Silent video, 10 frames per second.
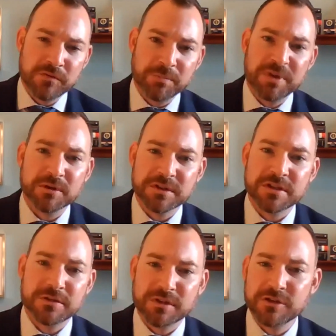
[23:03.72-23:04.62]
for people
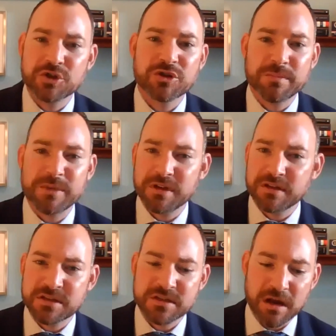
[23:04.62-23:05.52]
to contribute
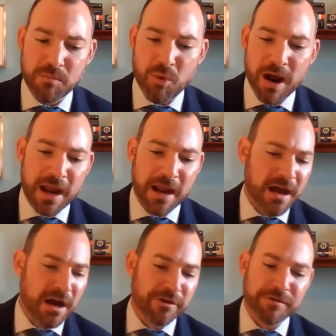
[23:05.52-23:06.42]
in some
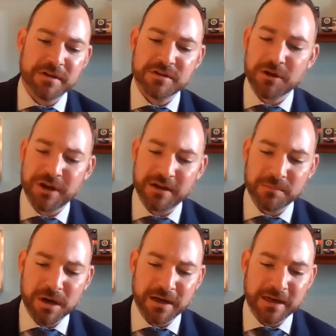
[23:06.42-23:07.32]
way, other than
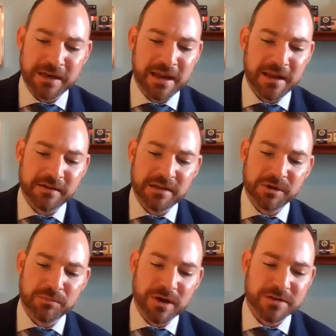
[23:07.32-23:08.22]
donating money and
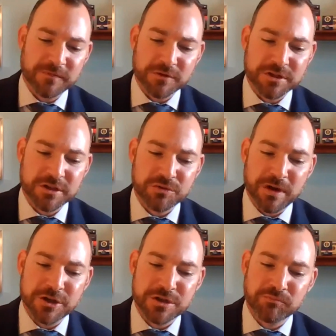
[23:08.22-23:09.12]
keeping abreast of your
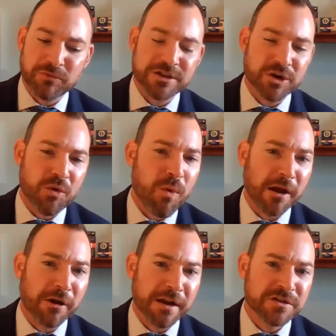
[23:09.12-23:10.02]
situation and raising
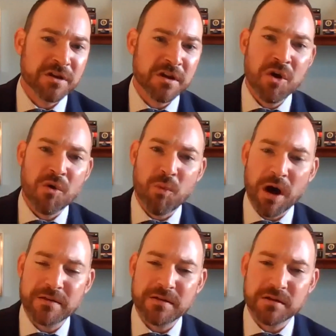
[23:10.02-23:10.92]
awareness.
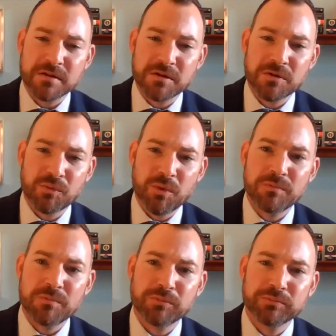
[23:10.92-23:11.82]
What
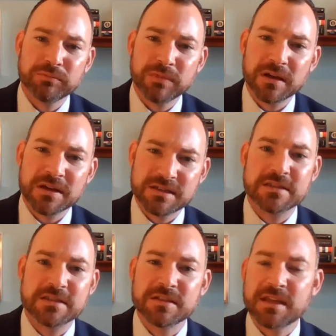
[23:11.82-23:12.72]

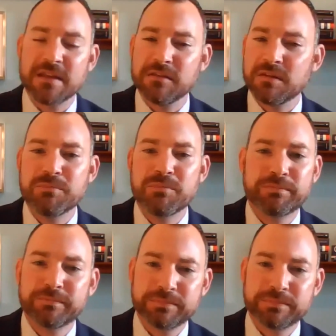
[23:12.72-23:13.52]
assistance can the